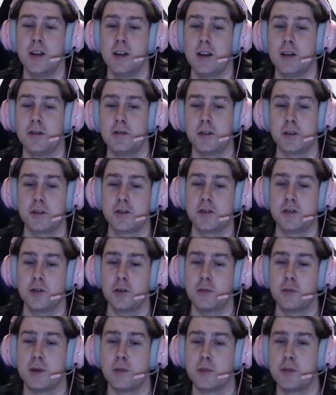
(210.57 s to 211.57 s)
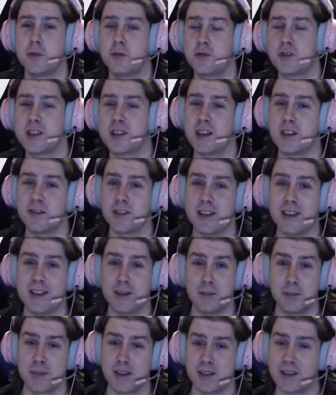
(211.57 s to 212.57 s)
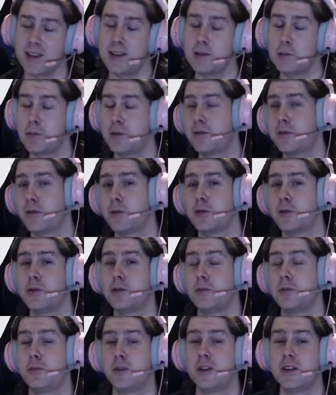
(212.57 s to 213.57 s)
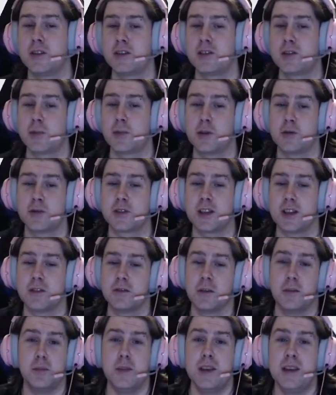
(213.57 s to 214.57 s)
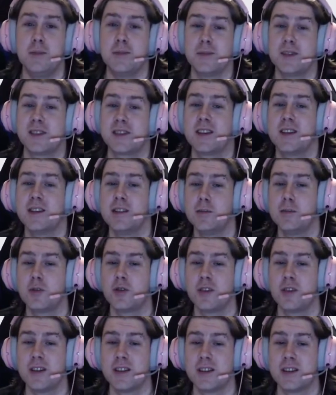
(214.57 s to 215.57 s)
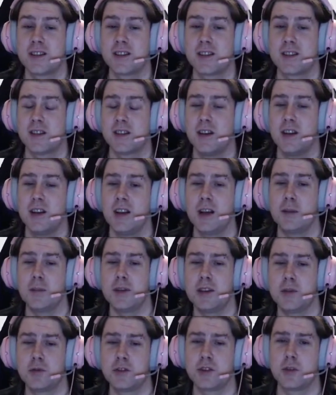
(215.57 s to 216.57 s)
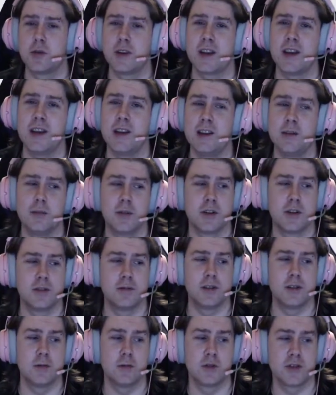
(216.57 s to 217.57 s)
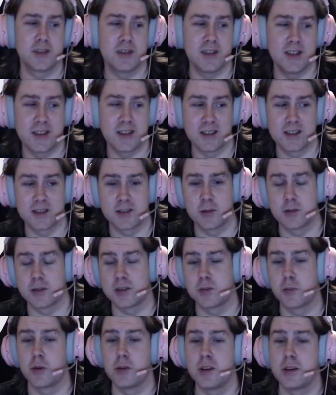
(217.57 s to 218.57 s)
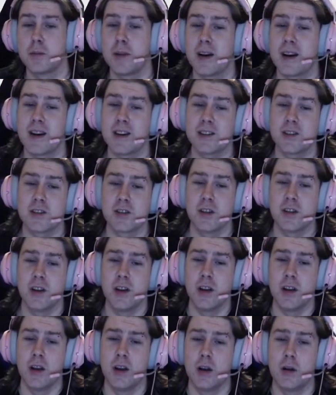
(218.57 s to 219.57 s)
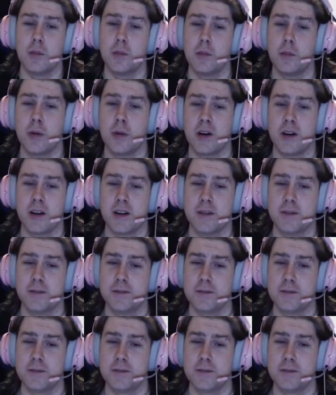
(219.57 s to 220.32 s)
For those of you who remember, it was kind of a gimp thing before. Brandish Spear was kind of a meme skill, more or less. I mean, it was okay, but it wasn't nearly as good as Bowling Bash. But